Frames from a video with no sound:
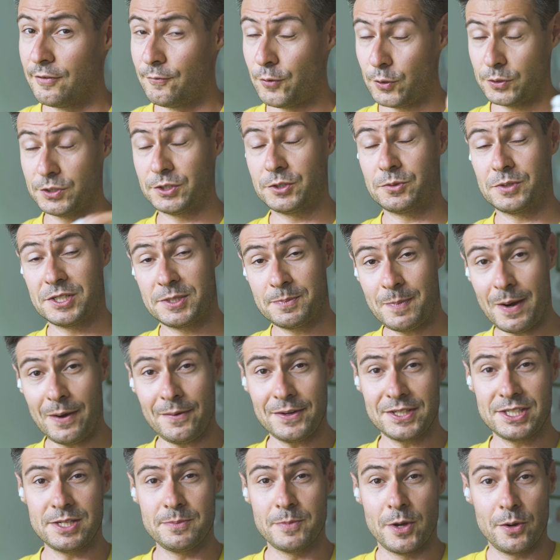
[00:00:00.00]
For the
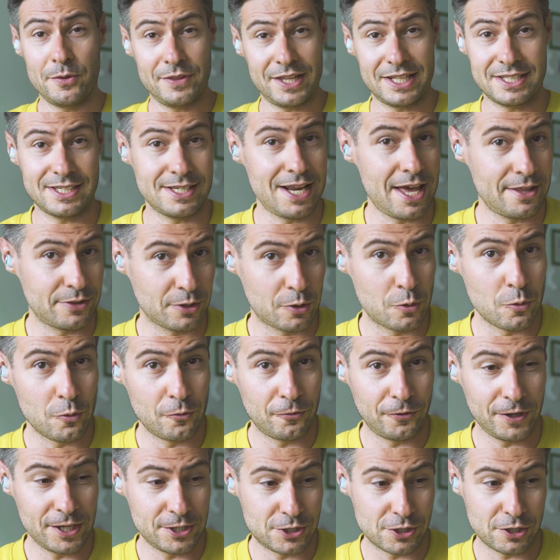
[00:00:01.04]
transparency mode, that's another
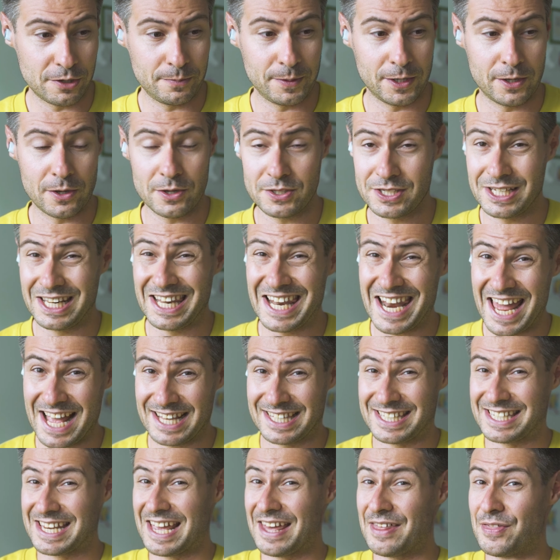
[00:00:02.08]
cool feature because it
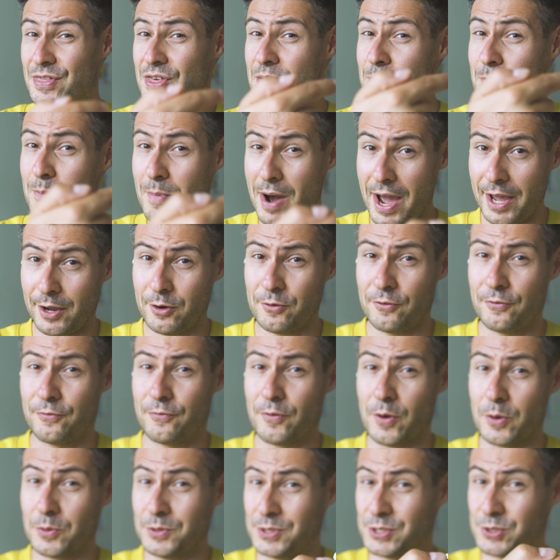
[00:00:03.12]
lets the
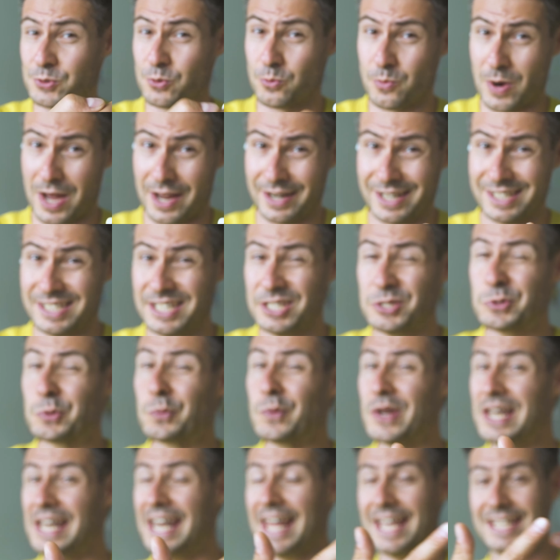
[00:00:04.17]
microphones run and it
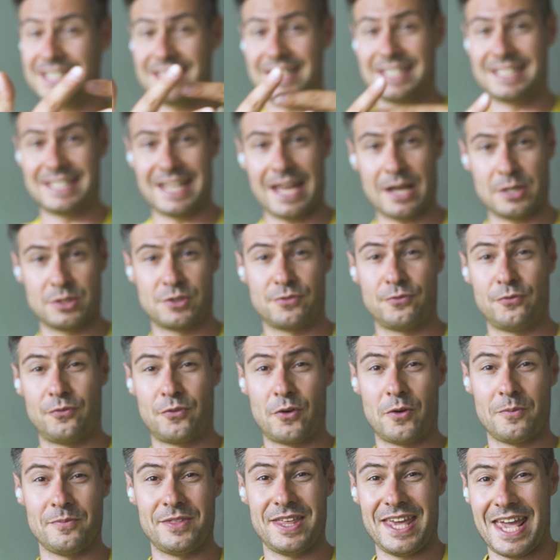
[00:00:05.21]
relays the sounds
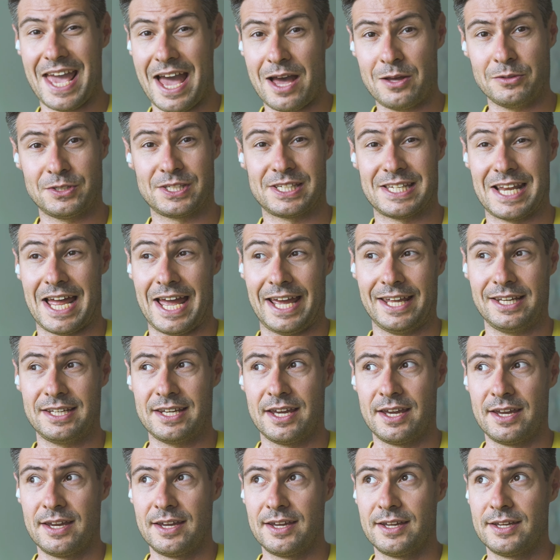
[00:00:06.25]
from the outside,
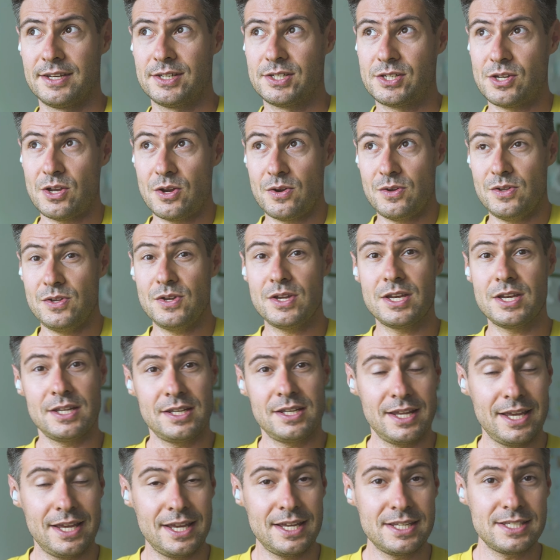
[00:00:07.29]
so you
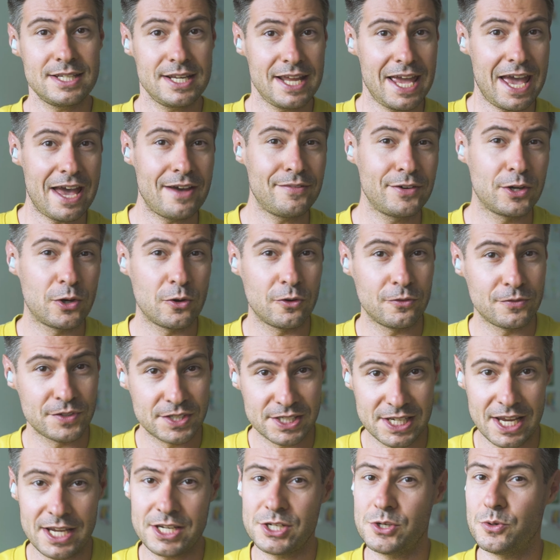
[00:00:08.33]
can easily have a
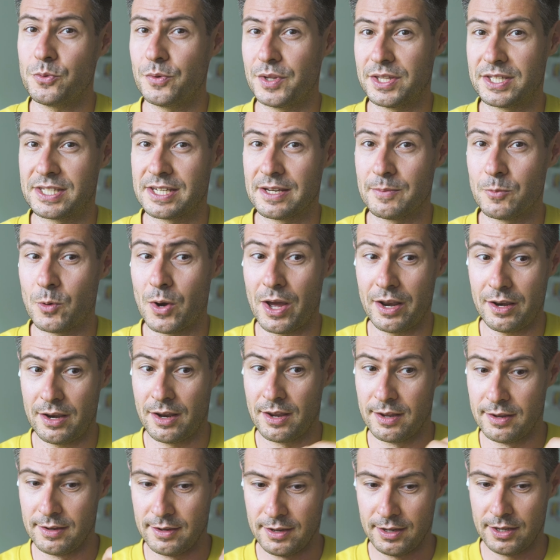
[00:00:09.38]
conversation with someone
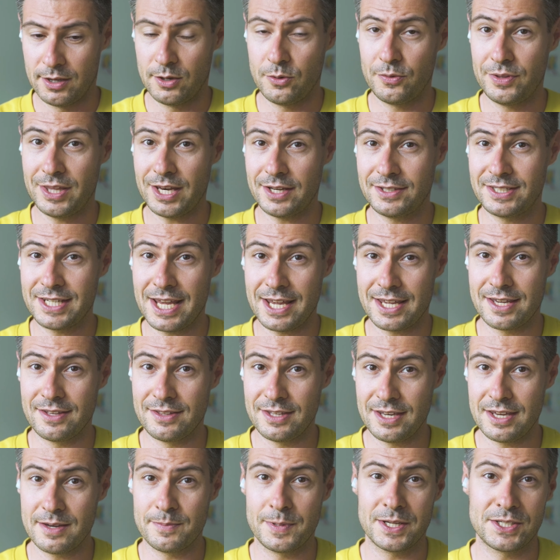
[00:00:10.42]
without taking
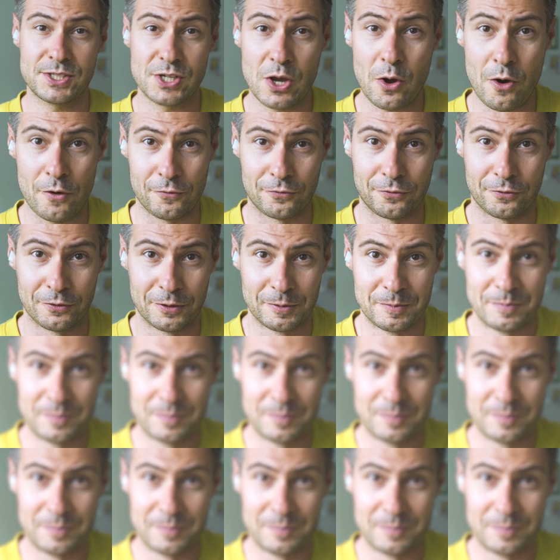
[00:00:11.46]
the earbuds off.